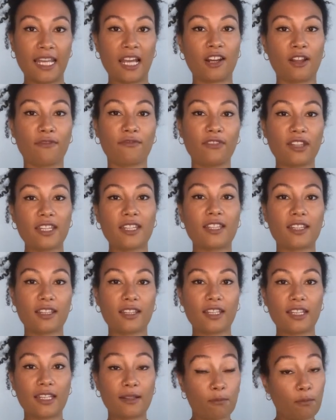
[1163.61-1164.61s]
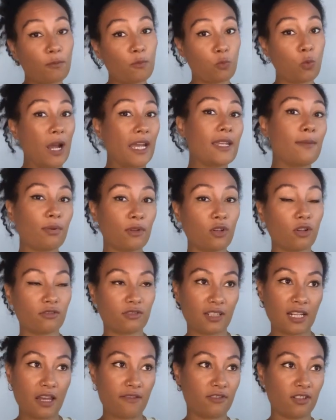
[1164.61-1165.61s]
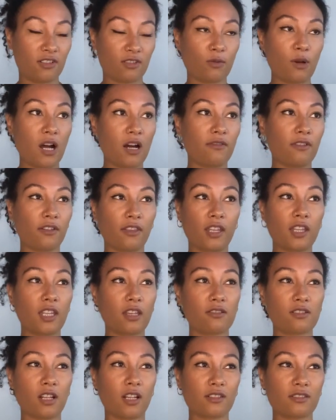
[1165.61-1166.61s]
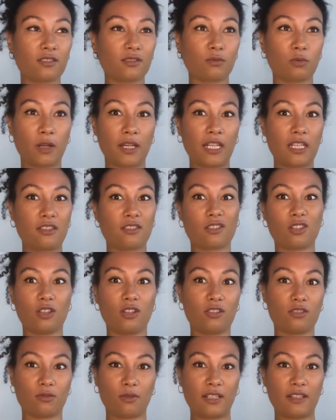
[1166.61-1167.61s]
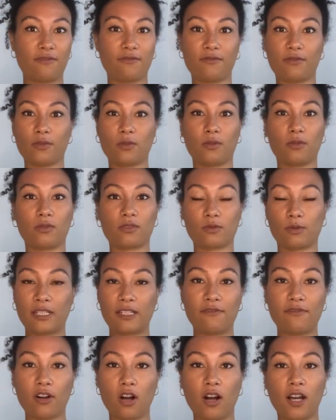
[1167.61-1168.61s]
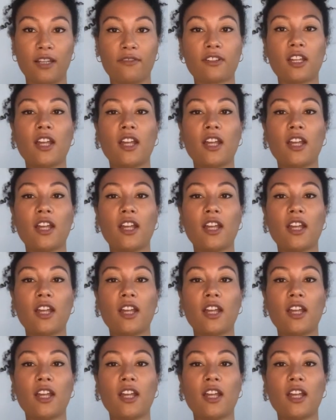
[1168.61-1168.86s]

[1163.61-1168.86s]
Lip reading: And I think way beyond 11, 12, I think it's like 22, 24, 25.